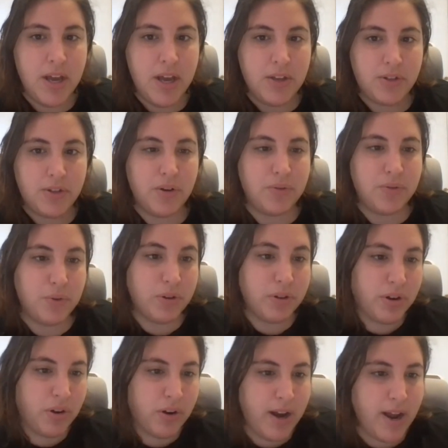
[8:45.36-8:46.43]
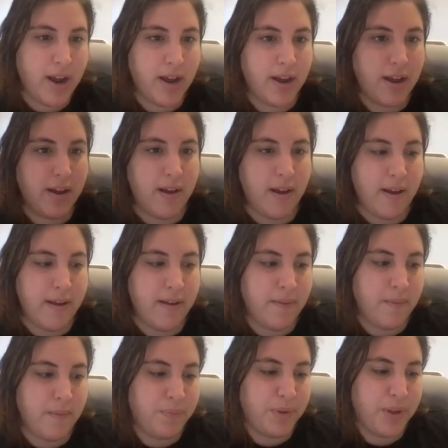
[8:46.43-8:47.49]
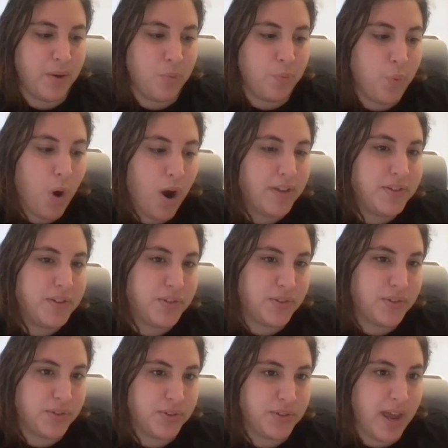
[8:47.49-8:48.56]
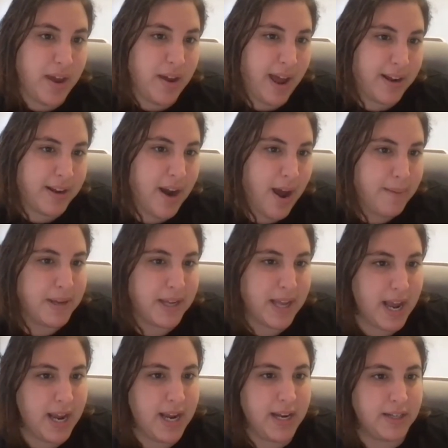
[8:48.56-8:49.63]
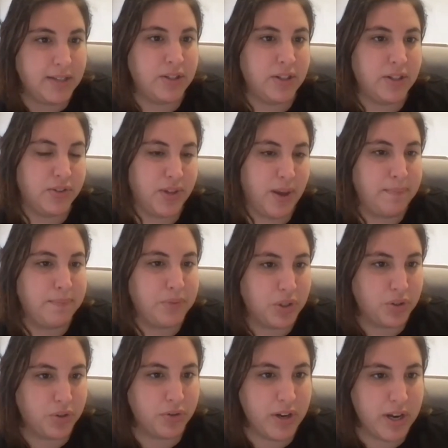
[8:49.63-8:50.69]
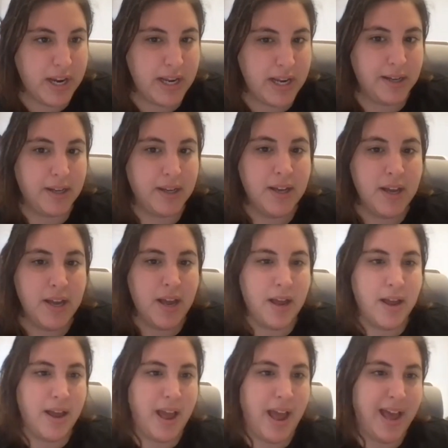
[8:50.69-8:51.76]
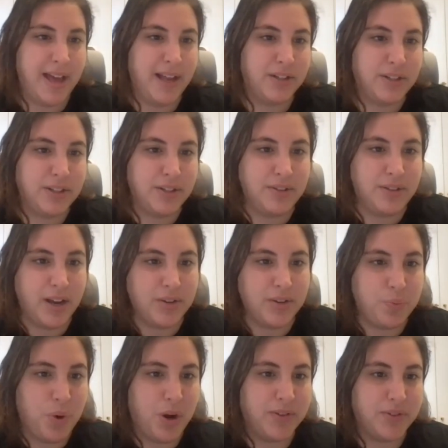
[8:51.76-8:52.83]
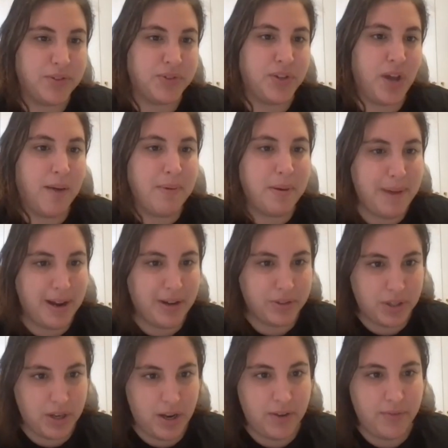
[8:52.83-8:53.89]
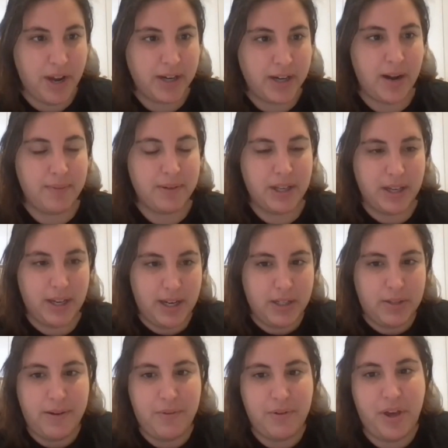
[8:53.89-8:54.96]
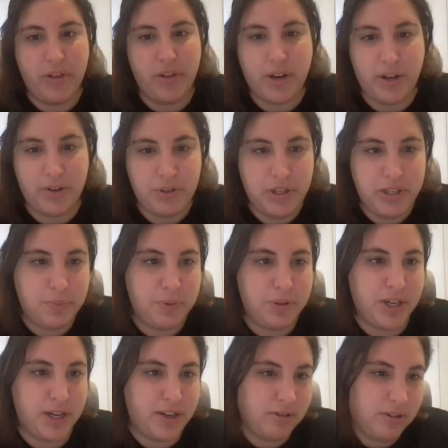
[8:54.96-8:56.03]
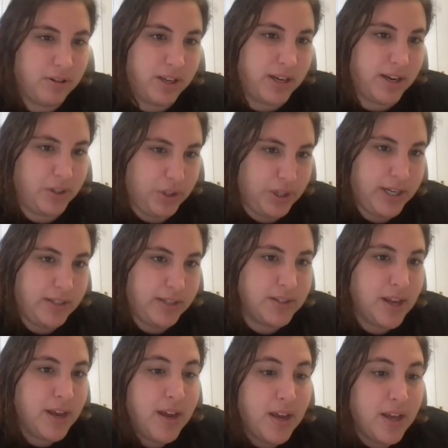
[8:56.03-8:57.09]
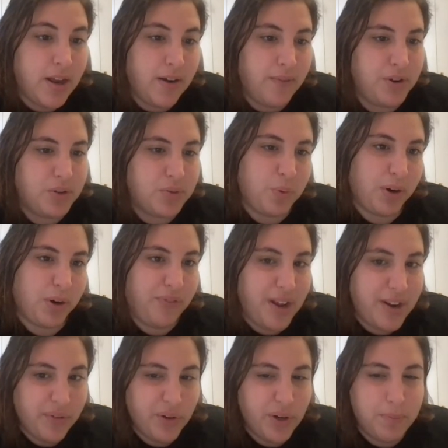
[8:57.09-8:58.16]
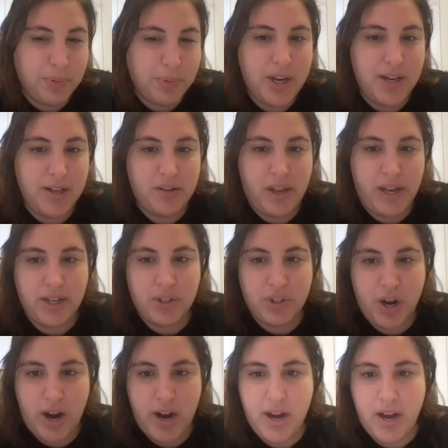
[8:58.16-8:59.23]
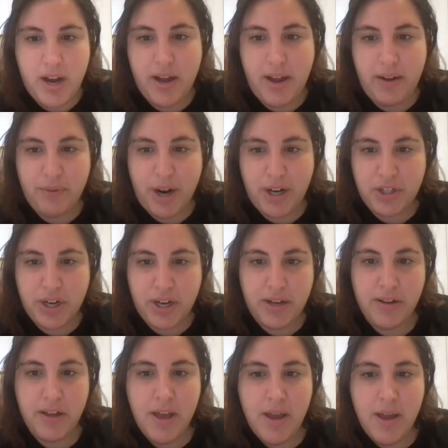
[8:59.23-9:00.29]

So North Korea wants economic aid to some degree and does want some amount of economic engagement with other countries, particularly countries that have used more favorably, like China and Russia.